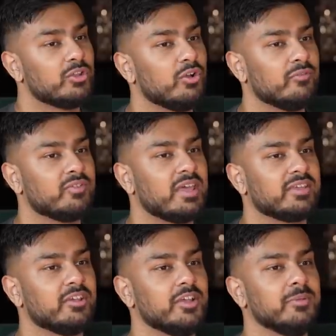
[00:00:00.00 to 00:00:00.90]
a lot of
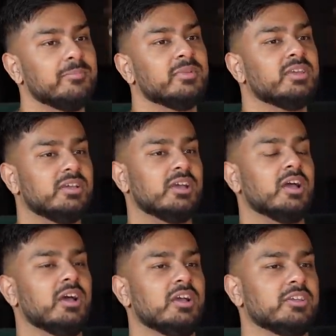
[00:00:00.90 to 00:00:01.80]
like um,
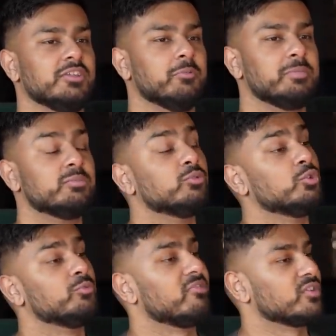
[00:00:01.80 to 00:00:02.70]
uh, you know, people
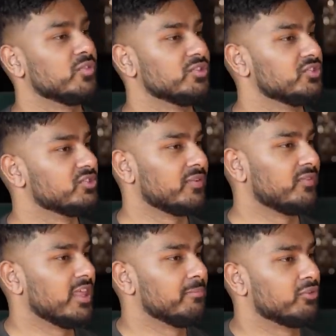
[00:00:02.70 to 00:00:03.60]
do press runs and stuff
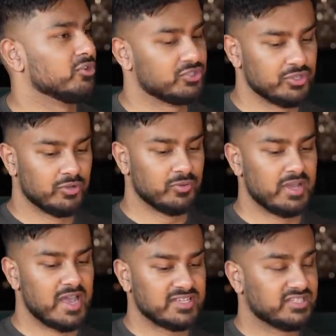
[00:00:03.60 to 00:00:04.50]
like that because, you know,
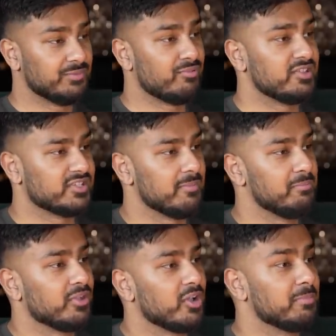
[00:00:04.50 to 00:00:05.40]
as these brands are getting
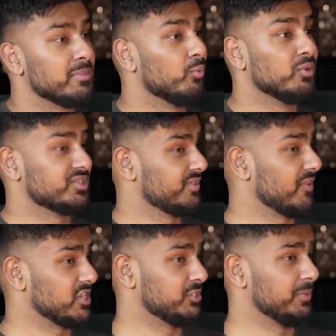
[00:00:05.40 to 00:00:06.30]
bigger, people want to see
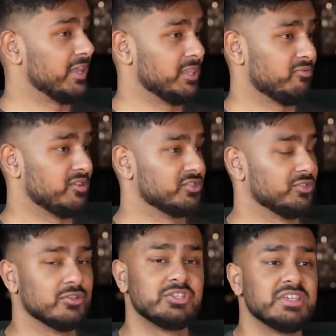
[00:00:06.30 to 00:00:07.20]
faces behind the brands. Yeah. You
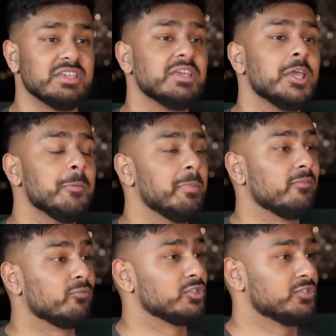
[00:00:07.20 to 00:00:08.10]
know, you see
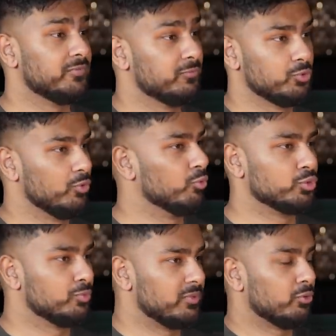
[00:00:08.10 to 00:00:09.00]
Ben Francis, you
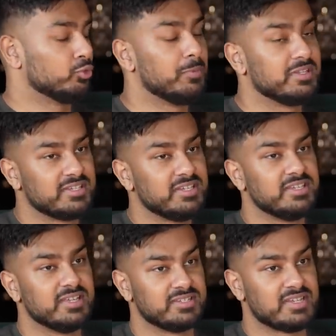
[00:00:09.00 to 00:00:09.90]
also
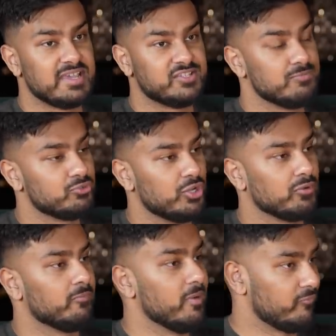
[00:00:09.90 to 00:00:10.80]
automatically tie
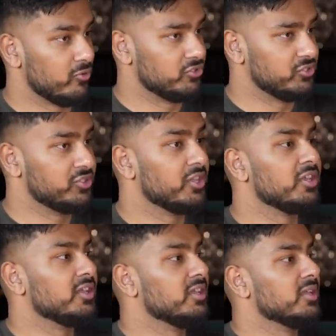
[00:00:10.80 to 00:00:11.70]
Gymshark with Ben yeah. Francis,
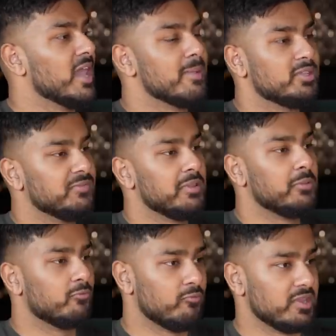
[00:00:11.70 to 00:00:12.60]
yeah. MDV
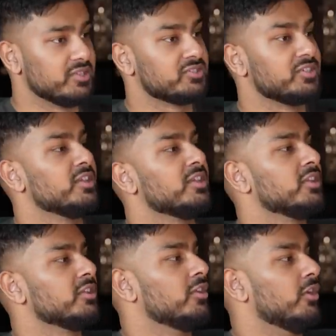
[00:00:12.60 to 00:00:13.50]
with Reese, yeah.
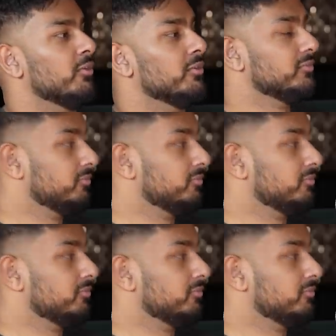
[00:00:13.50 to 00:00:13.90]
you know,